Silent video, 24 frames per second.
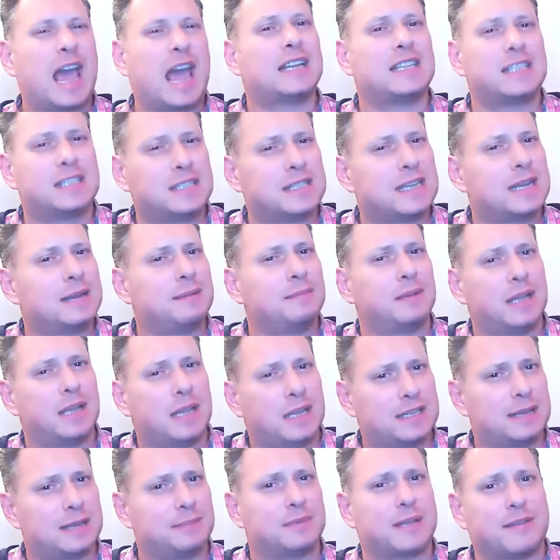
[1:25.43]
seemed
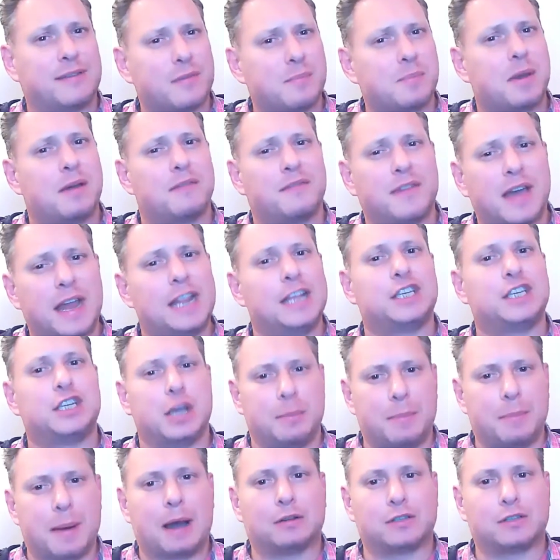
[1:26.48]
to have a bit of
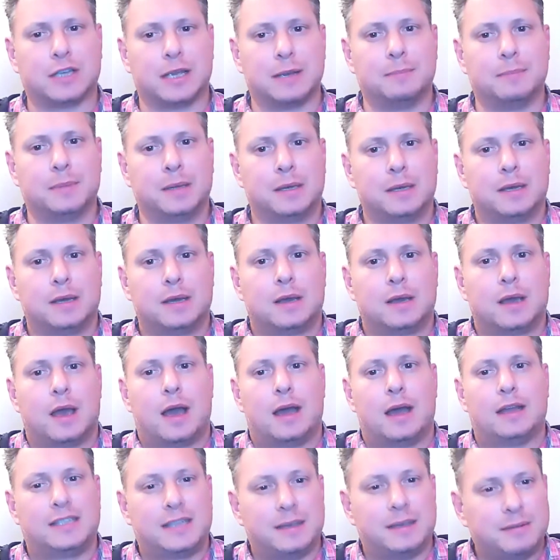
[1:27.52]
energy about him
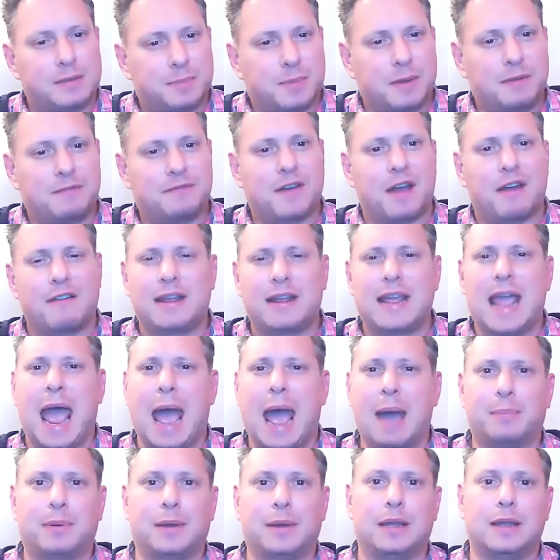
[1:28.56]
and seemed to be very
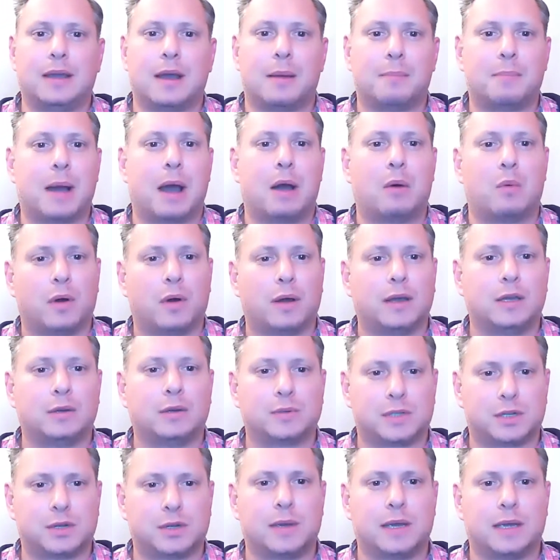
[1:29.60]
happy about what he
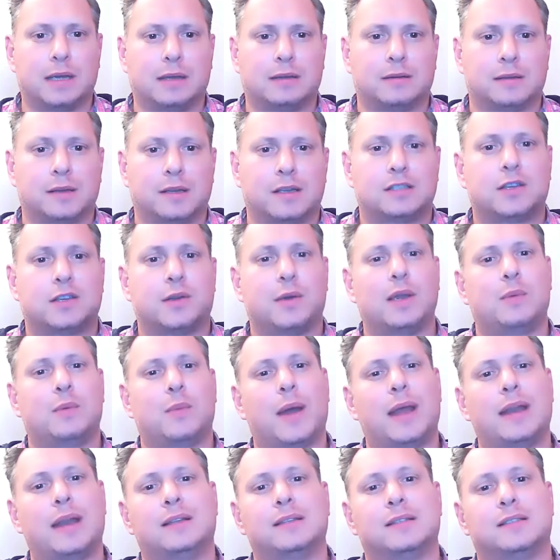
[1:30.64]
was doing. So he
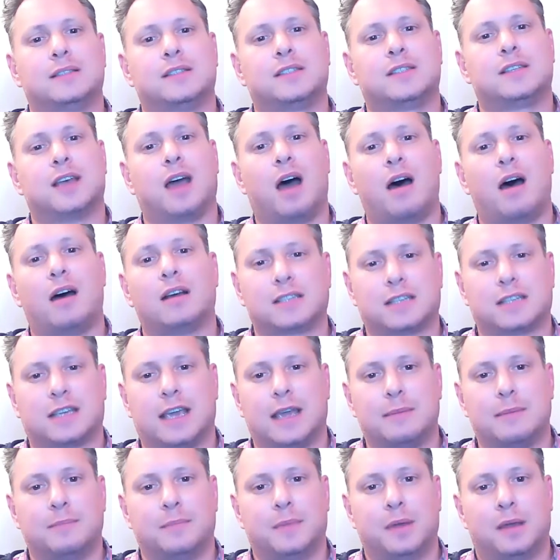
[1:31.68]
went to ask
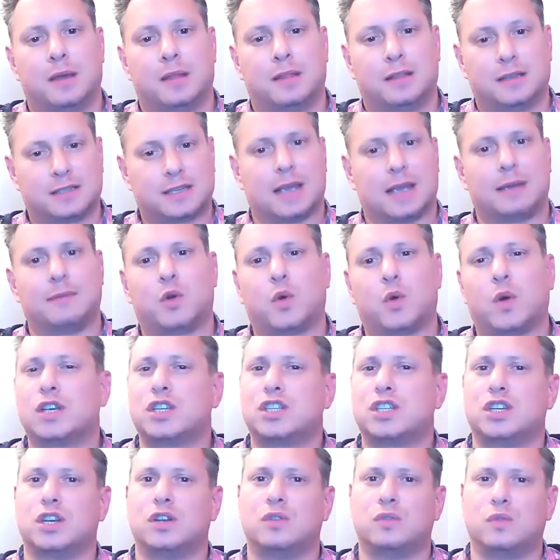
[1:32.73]
him the same
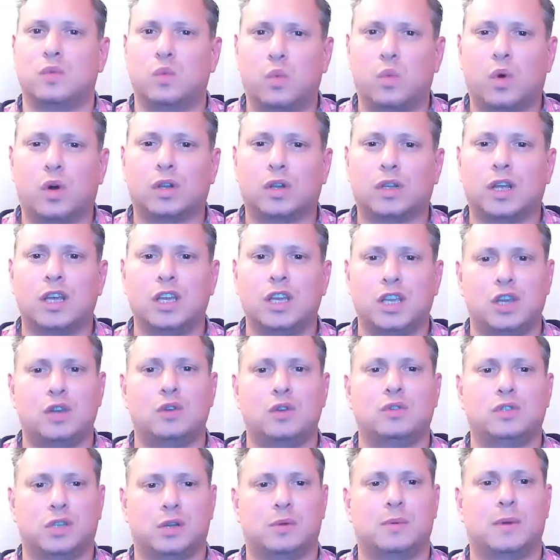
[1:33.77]
question, "What are
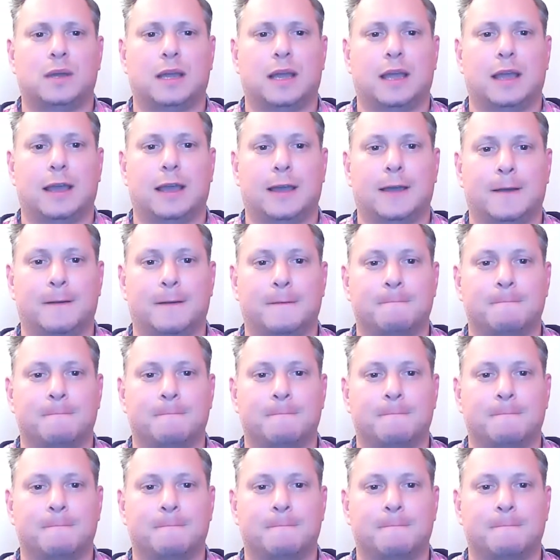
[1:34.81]
you doing here?"